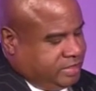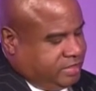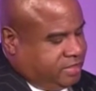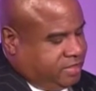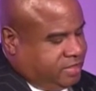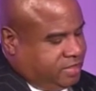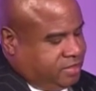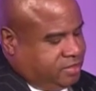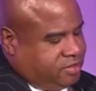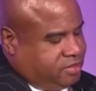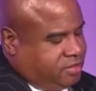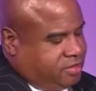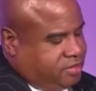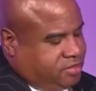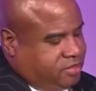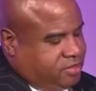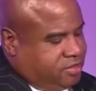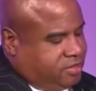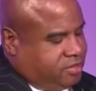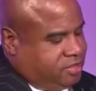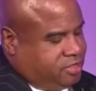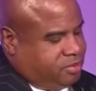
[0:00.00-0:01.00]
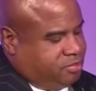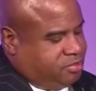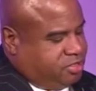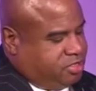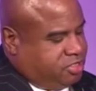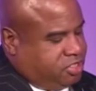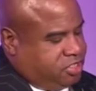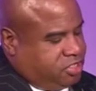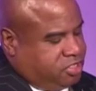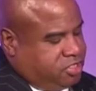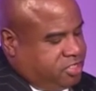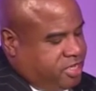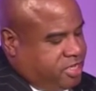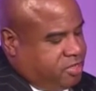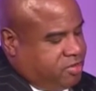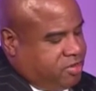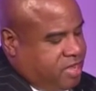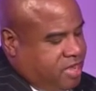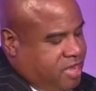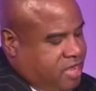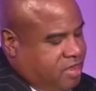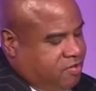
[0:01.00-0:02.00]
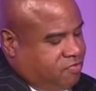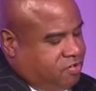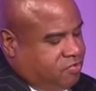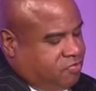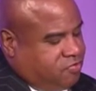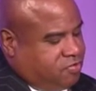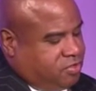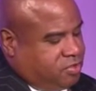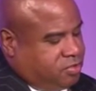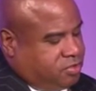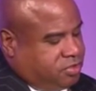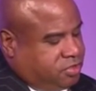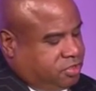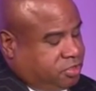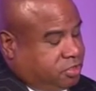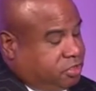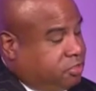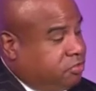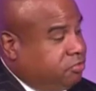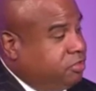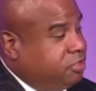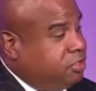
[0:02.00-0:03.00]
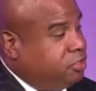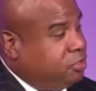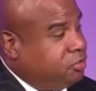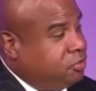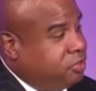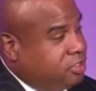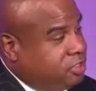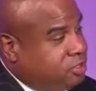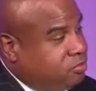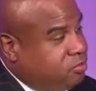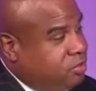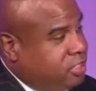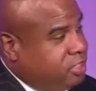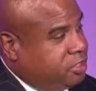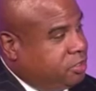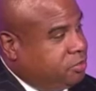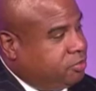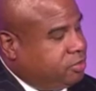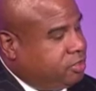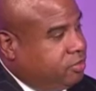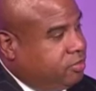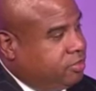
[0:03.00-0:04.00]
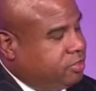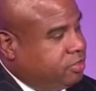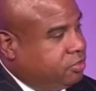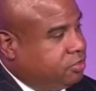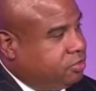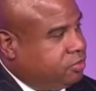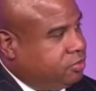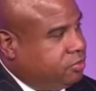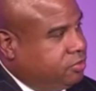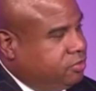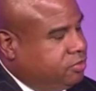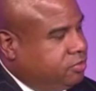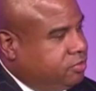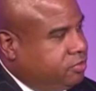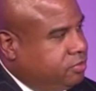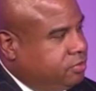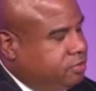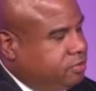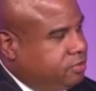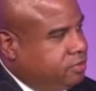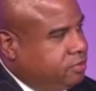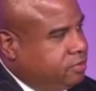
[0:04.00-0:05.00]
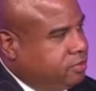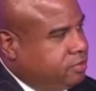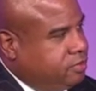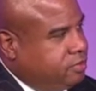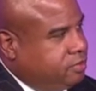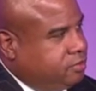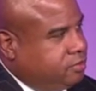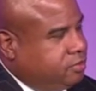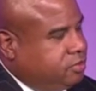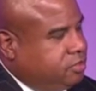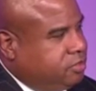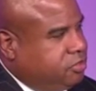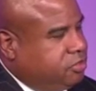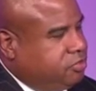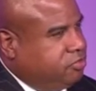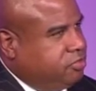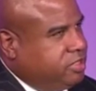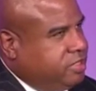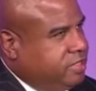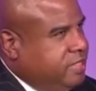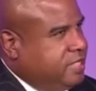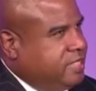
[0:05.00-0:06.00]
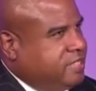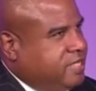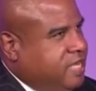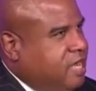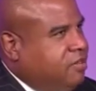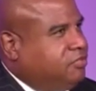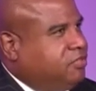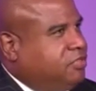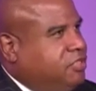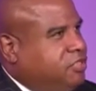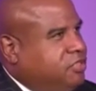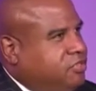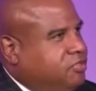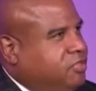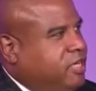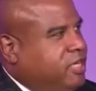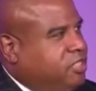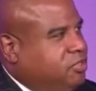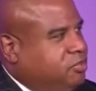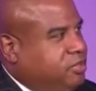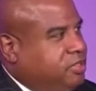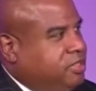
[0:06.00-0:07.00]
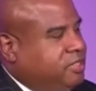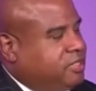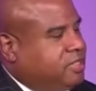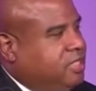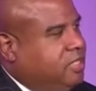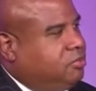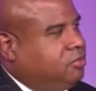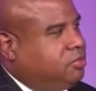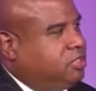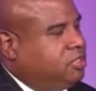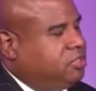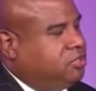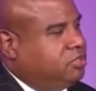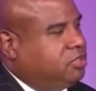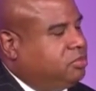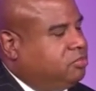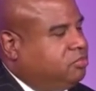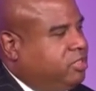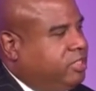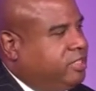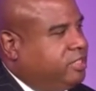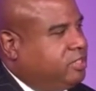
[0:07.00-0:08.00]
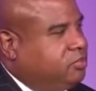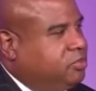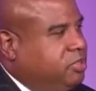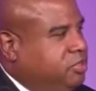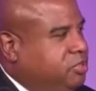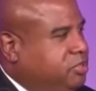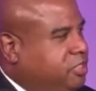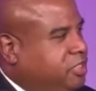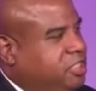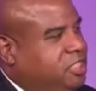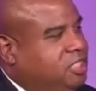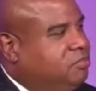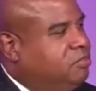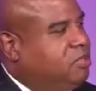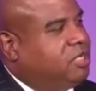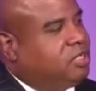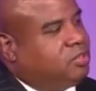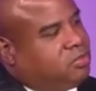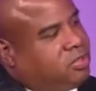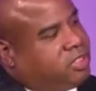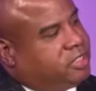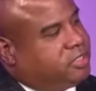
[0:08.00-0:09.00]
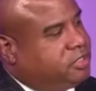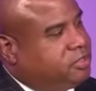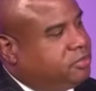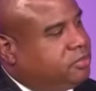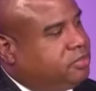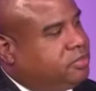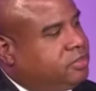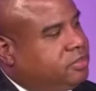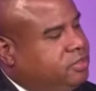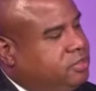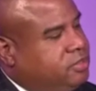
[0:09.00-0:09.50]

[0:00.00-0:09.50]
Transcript: Did the position that you have influence your career choice while you were going to school? Or did you realize after you graduated, like, I want to do some writing? Or were you thinking about it while you were...